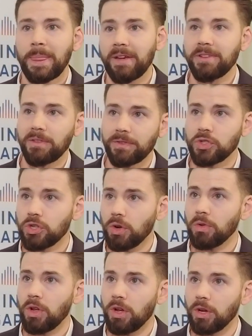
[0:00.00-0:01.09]
I feel for so
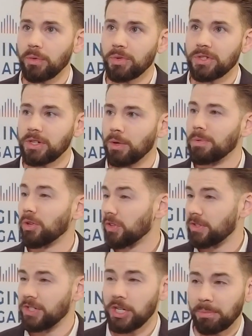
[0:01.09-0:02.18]
long it was, build it
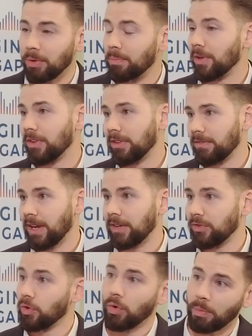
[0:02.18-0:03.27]
cheaper, build it
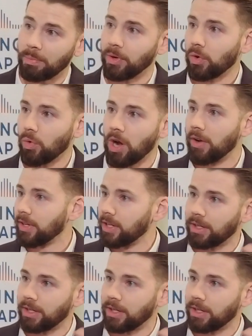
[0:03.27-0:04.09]
faster, or build quality.